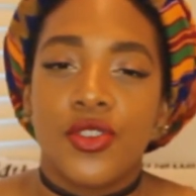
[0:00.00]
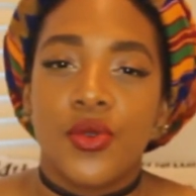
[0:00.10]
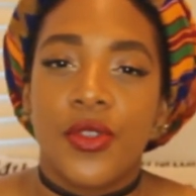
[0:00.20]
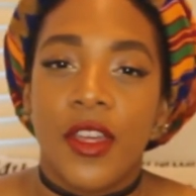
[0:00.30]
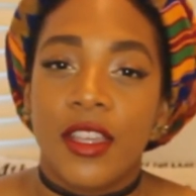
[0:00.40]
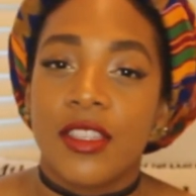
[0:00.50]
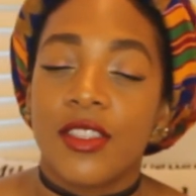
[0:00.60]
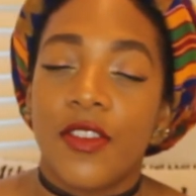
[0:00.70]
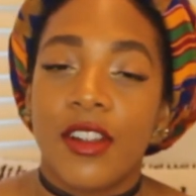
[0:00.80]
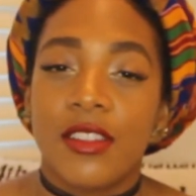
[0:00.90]
to things
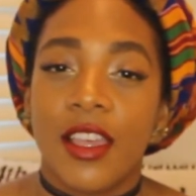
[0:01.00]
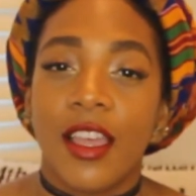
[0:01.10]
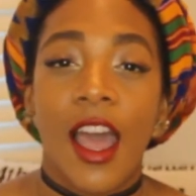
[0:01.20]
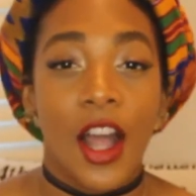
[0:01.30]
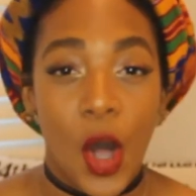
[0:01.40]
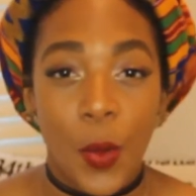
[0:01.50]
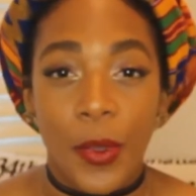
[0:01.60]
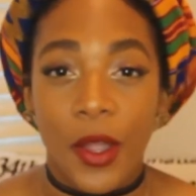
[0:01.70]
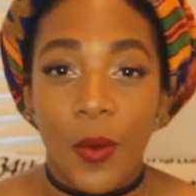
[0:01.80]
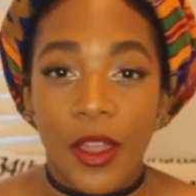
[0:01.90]
as far as like
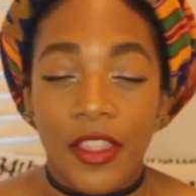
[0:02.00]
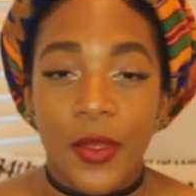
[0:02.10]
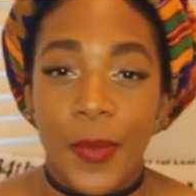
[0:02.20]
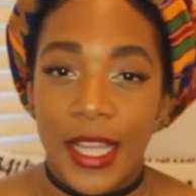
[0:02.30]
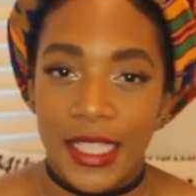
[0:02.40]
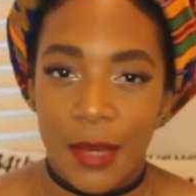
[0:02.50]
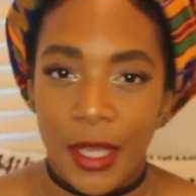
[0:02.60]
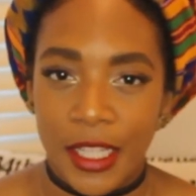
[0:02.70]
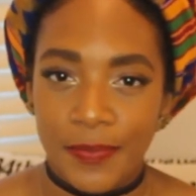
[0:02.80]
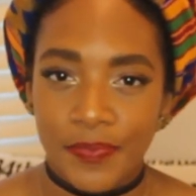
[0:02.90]
coping with the
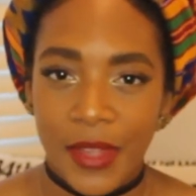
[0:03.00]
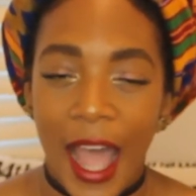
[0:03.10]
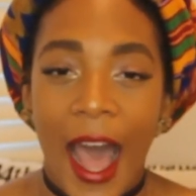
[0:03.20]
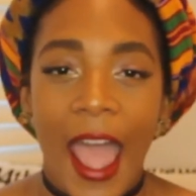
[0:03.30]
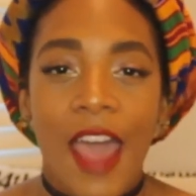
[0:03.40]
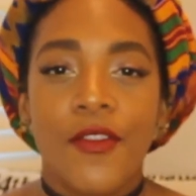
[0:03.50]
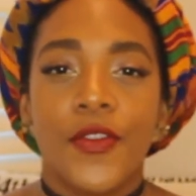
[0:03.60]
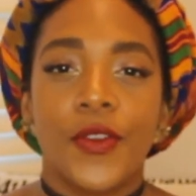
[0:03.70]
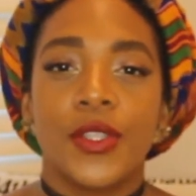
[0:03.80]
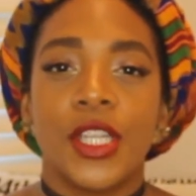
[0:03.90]
pandemic, I have a
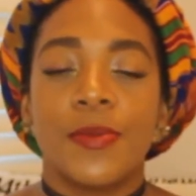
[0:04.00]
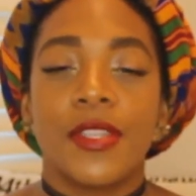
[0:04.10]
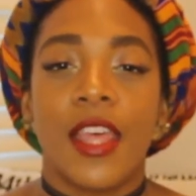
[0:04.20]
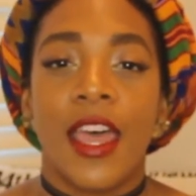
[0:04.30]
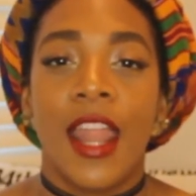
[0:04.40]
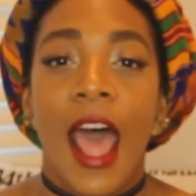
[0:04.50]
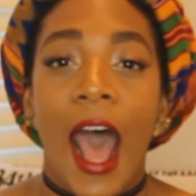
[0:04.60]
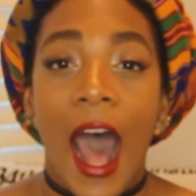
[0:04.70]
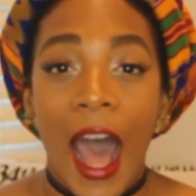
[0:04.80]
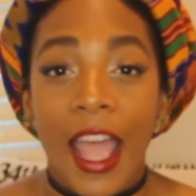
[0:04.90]
few tips that
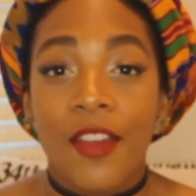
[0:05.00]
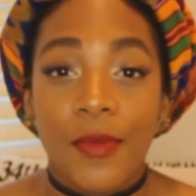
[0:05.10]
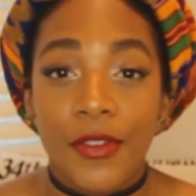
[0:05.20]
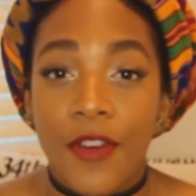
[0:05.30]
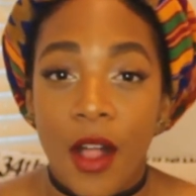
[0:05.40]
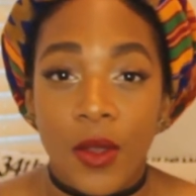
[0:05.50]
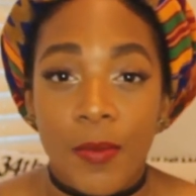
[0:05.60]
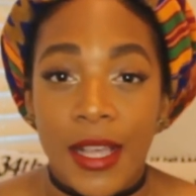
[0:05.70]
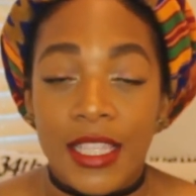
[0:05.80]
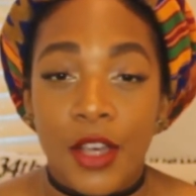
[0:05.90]
I have been following
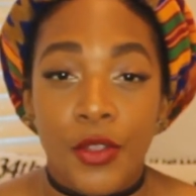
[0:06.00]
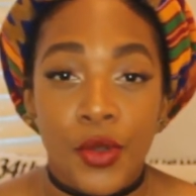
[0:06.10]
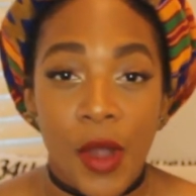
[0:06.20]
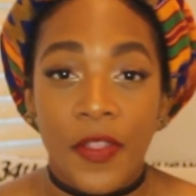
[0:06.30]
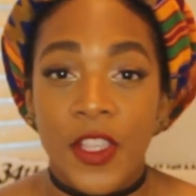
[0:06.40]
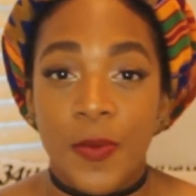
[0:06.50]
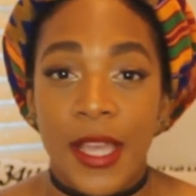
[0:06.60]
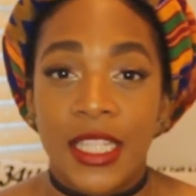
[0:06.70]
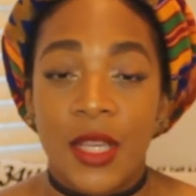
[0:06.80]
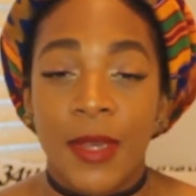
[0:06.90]
myself throughout this
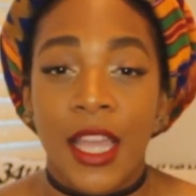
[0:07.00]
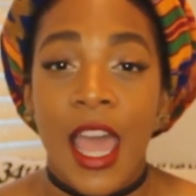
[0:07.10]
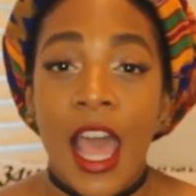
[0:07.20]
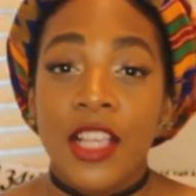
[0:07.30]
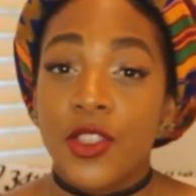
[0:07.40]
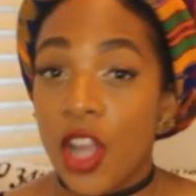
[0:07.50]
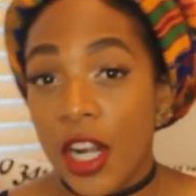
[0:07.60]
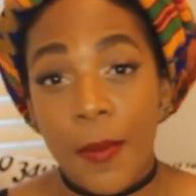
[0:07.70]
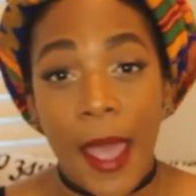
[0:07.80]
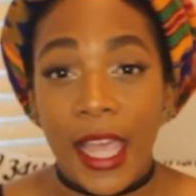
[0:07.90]
pandemic,
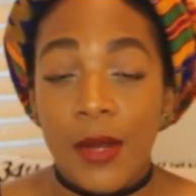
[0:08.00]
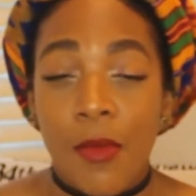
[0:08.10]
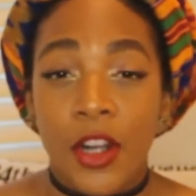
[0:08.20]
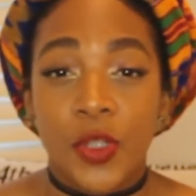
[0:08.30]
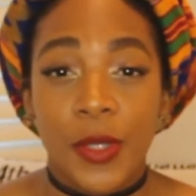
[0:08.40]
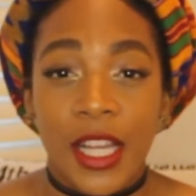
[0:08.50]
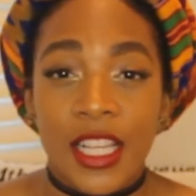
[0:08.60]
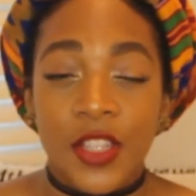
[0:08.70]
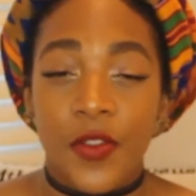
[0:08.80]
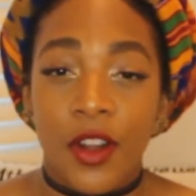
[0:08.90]
starting back in March,
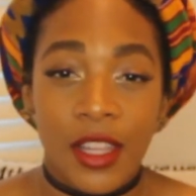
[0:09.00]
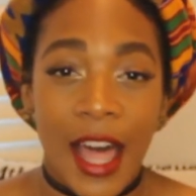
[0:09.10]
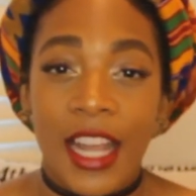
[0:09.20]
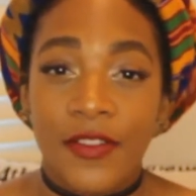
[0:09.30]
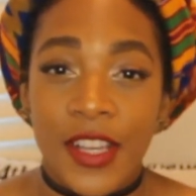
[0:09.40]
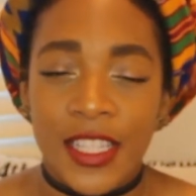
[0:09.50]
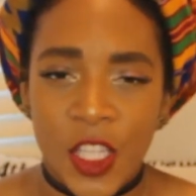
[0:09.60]
because for a lot of us,